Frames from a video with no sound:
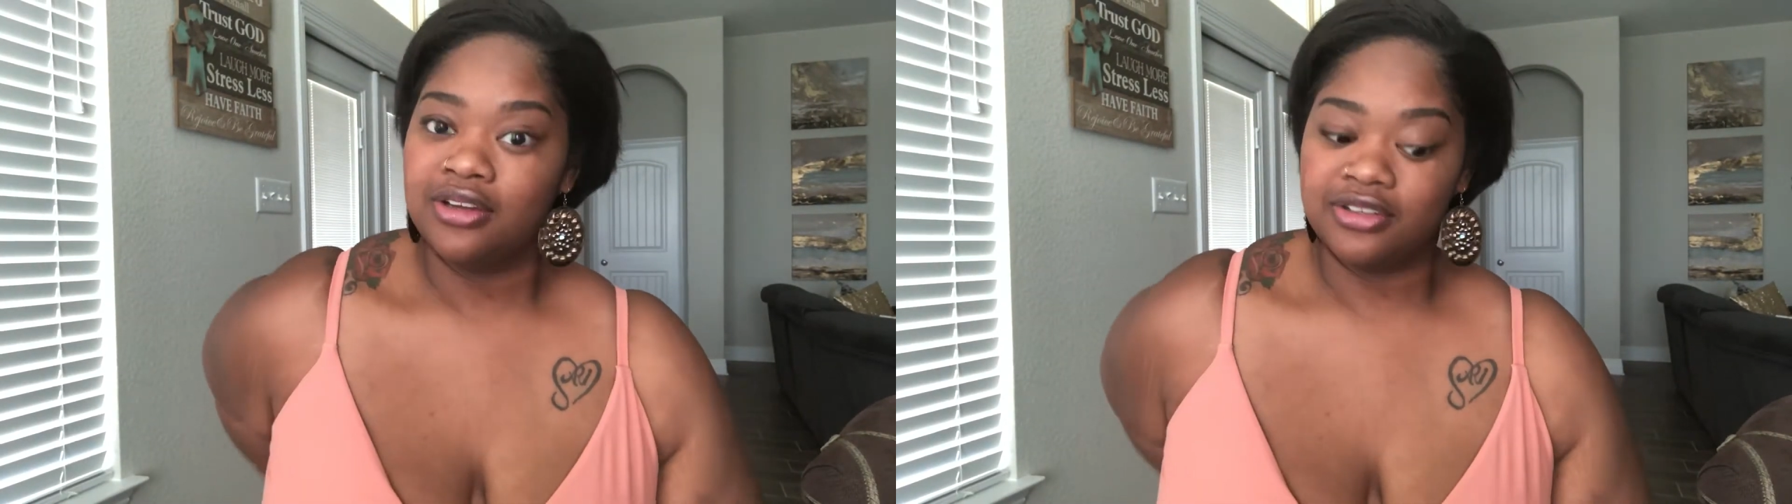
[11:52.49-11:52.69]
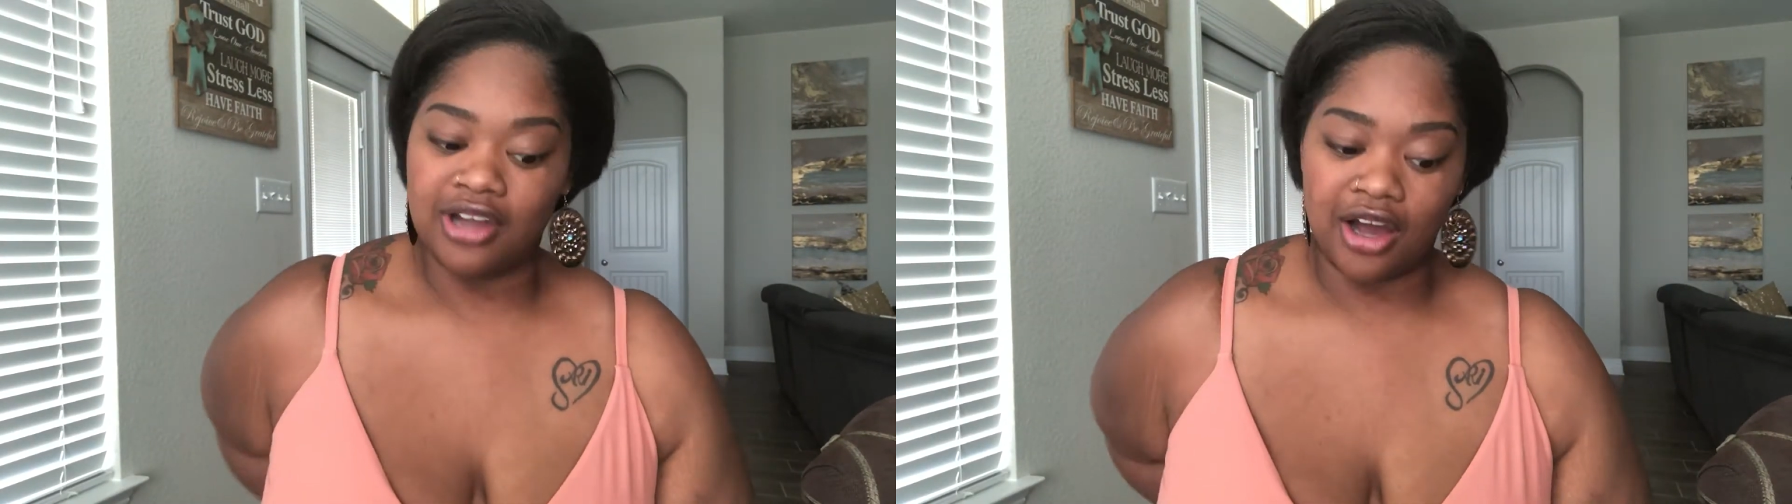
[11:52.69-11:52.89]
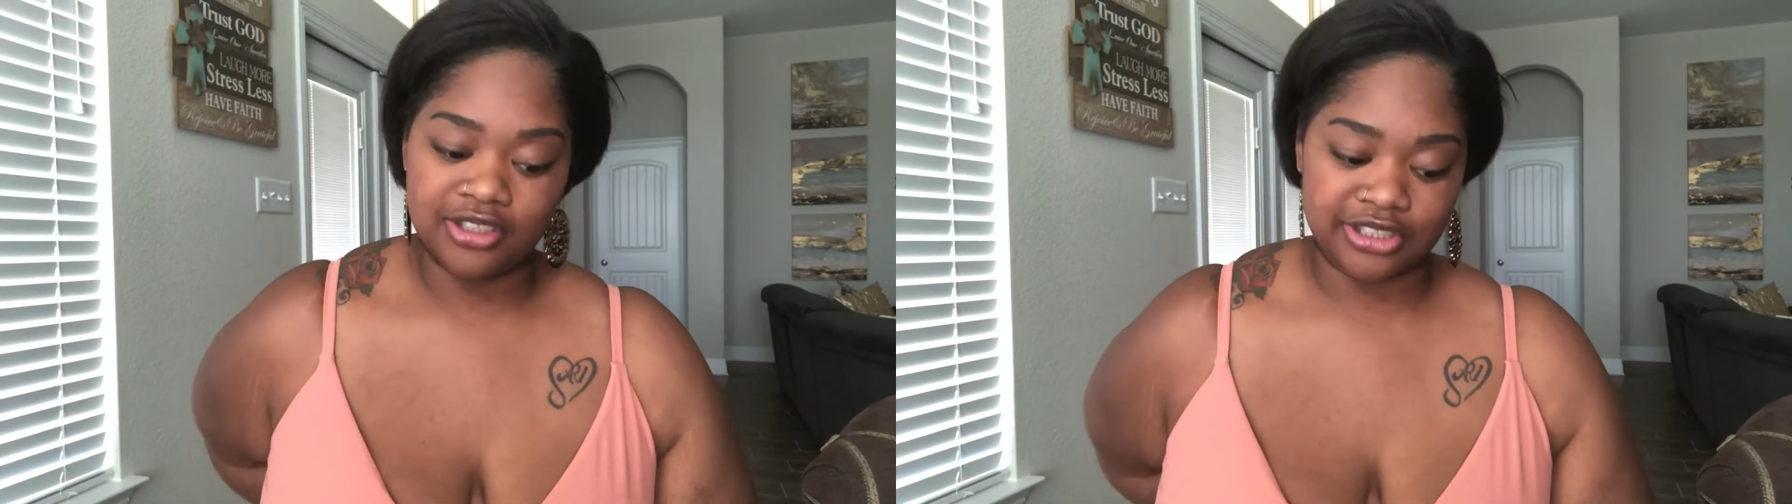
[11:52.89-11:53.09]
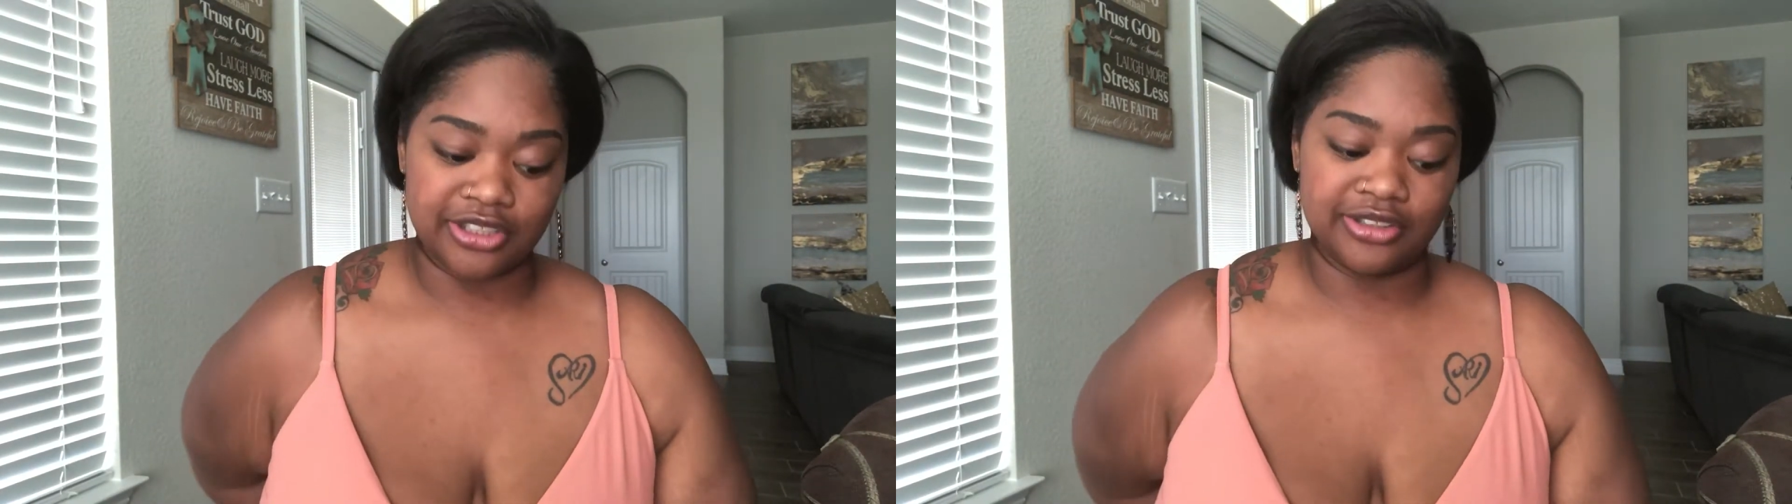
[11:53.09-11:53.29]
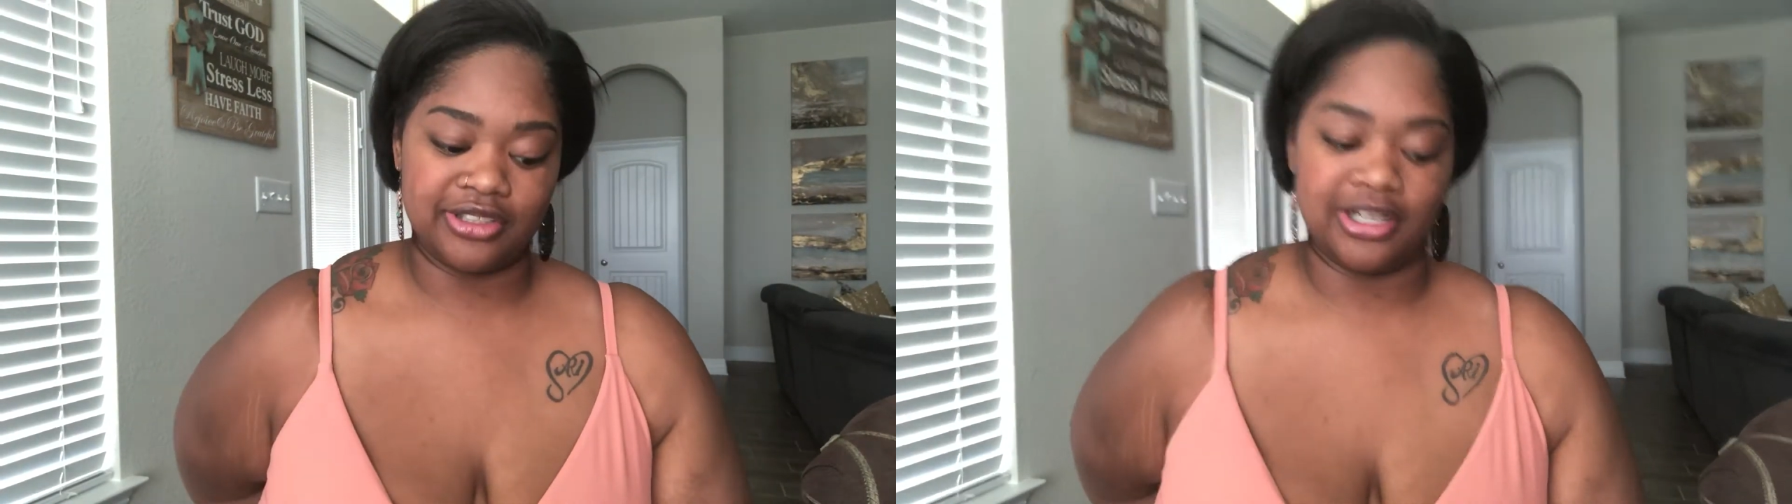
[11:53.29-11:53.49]

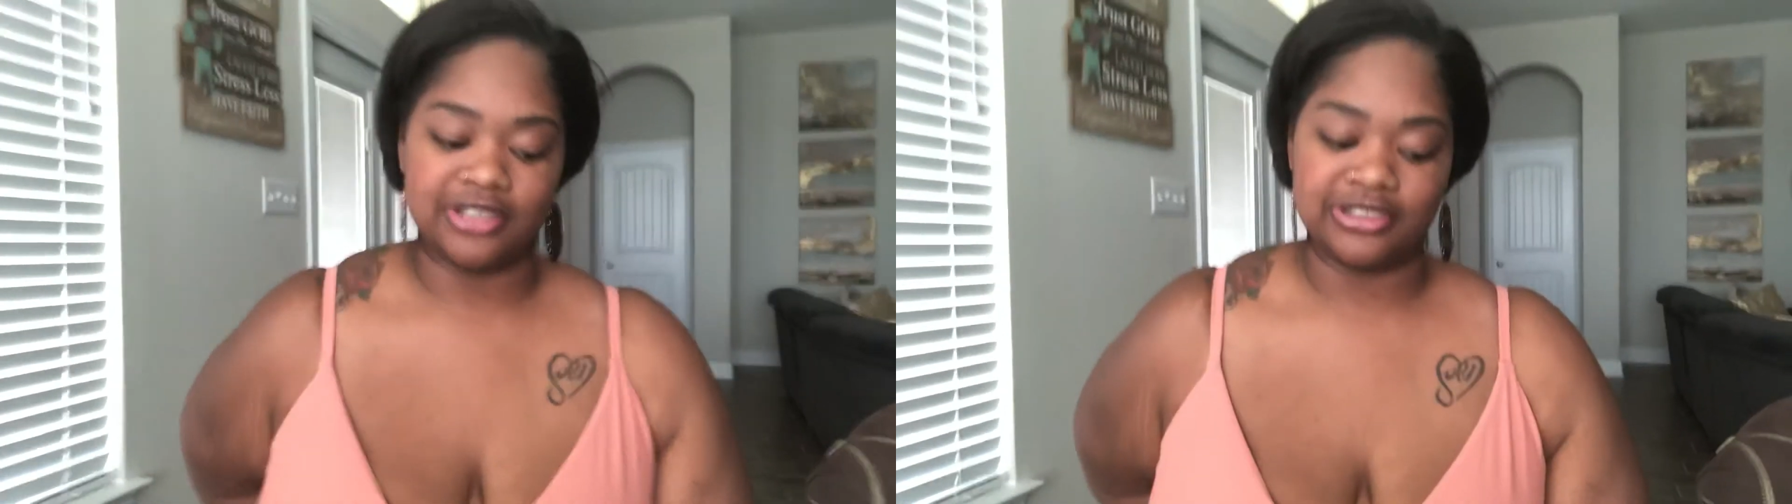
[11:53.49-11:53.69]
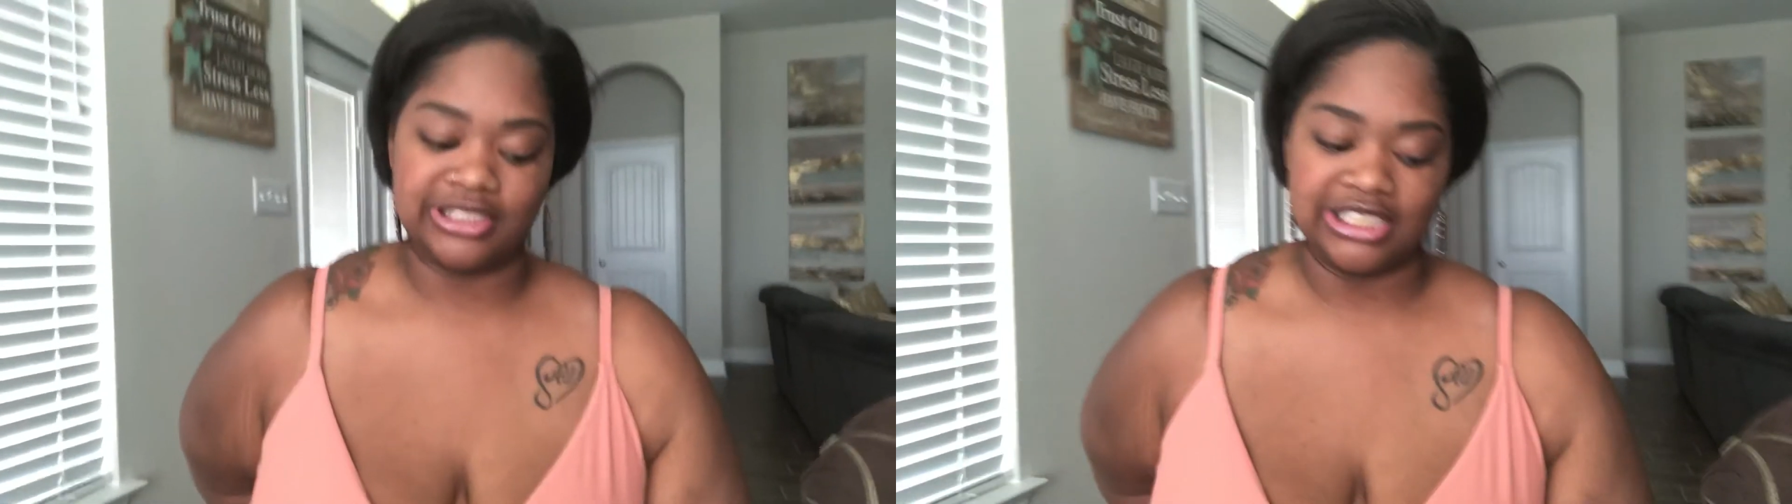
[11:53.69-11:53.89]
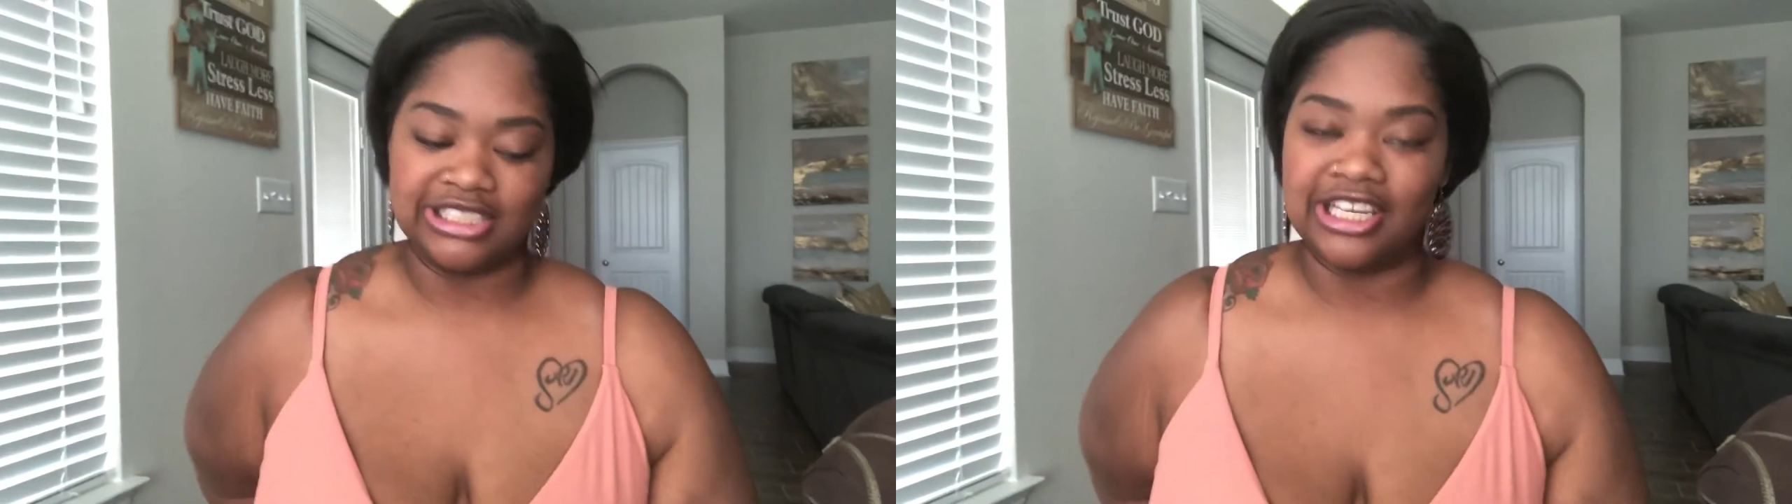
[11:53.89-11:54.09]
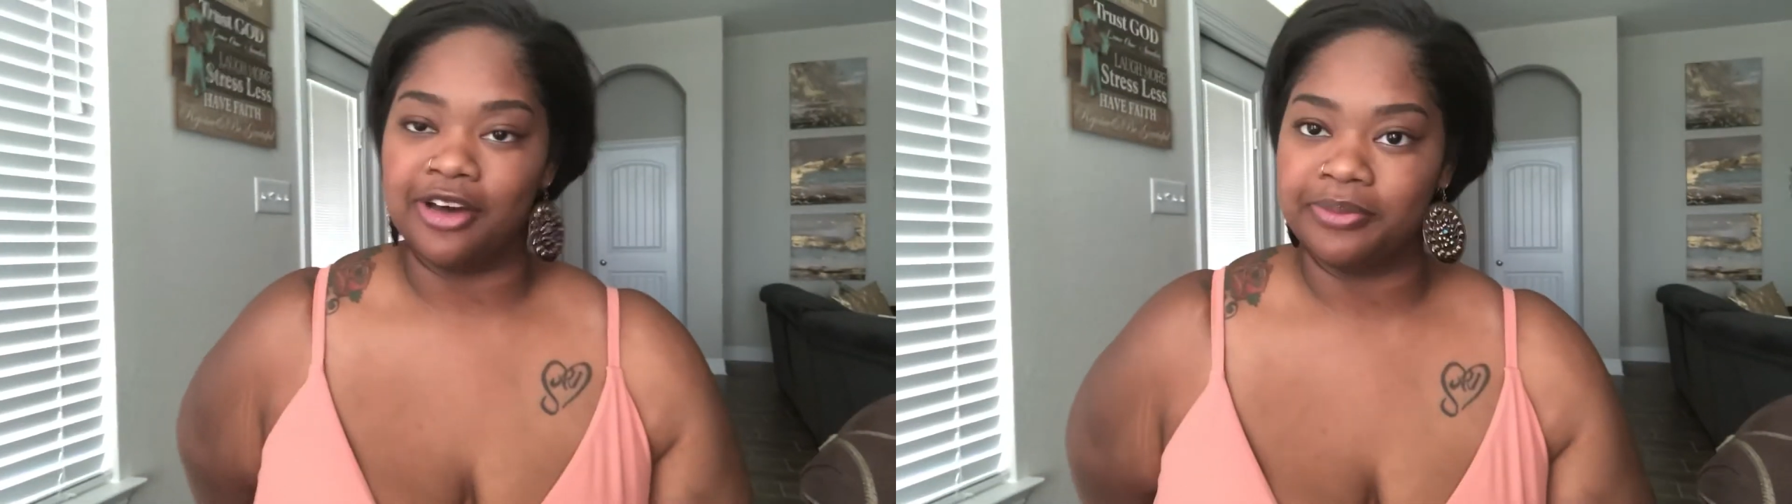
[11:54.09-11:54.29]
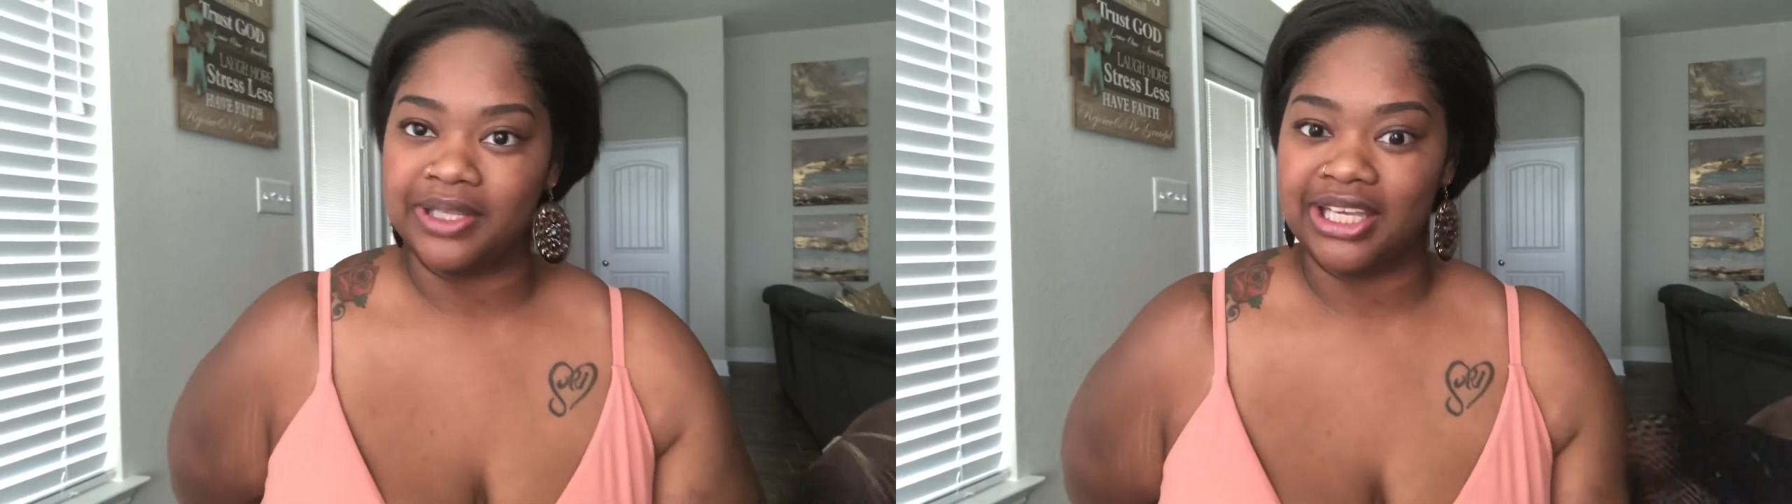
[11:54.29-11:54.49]
doctor, the doctor did
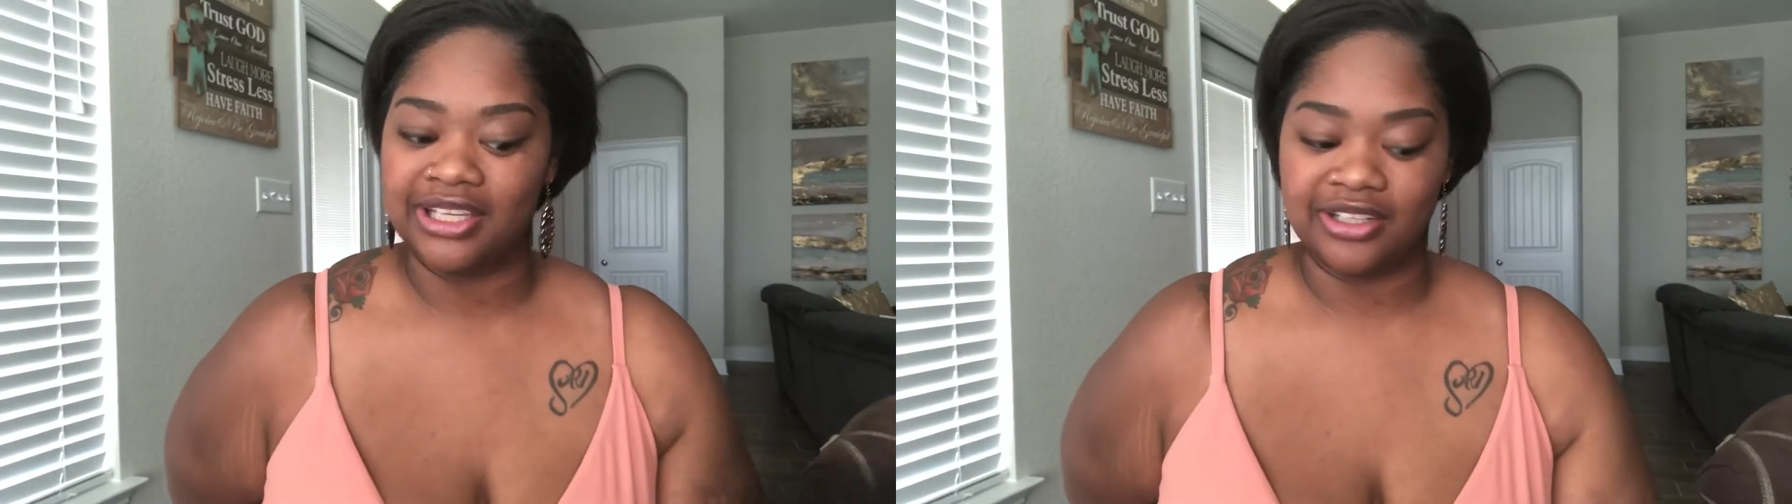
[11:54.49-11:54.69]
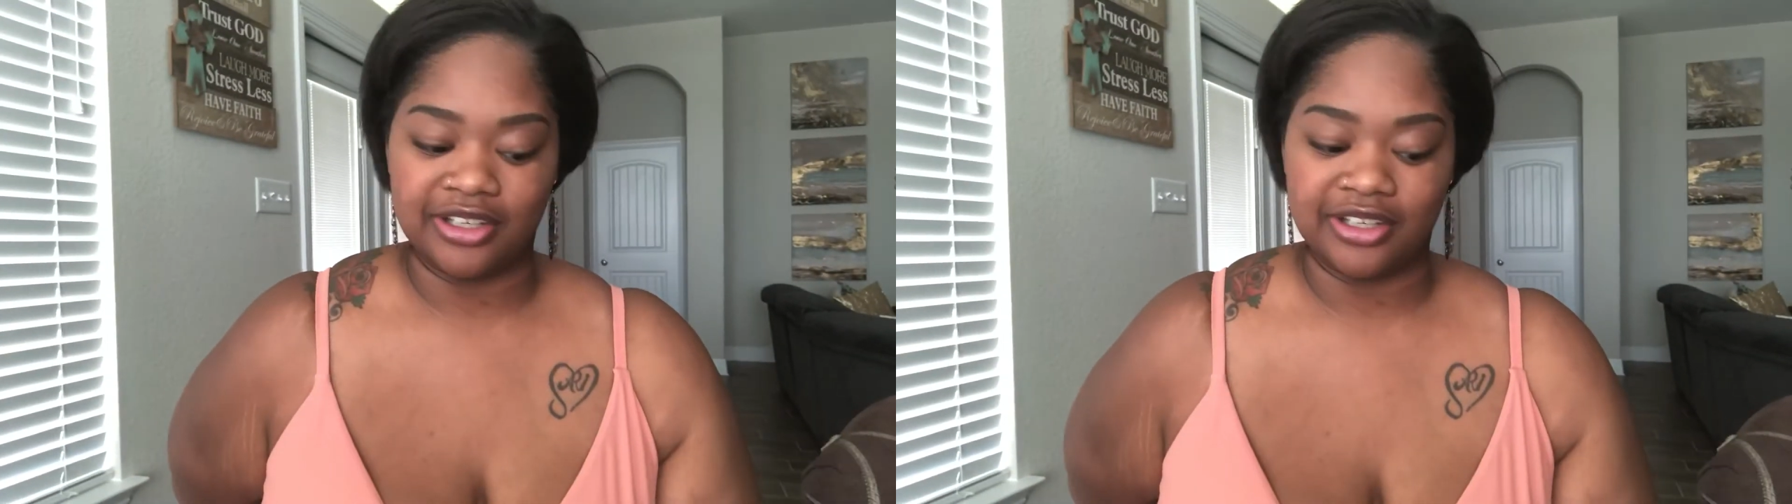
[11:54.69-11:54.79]
tell me like,